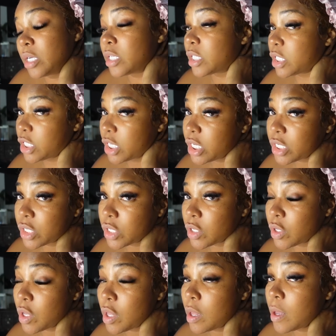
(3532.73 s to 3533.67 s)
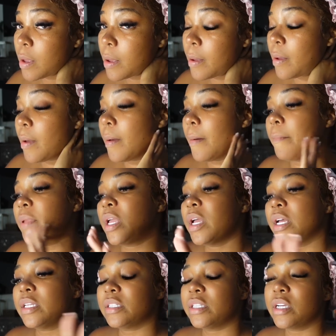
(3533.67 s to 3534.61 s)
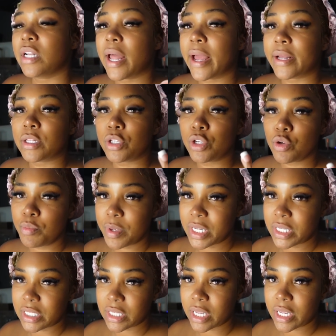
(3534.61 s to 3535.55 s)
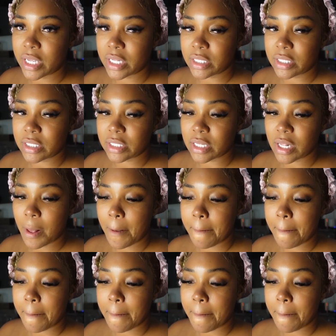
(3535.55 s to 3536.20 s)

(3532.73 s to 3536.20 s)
chill because they're like two-piece sets.